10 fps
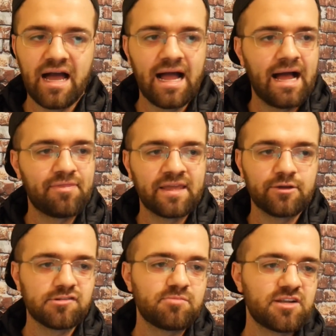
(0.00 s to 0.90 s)
I think
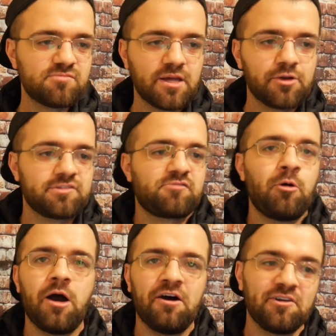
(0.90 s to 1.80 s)
Usman's better as
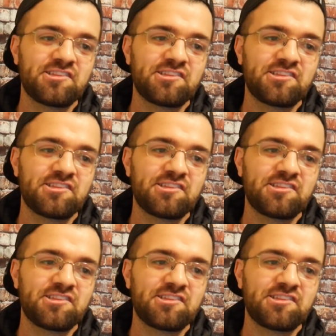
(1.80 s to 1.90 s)
well.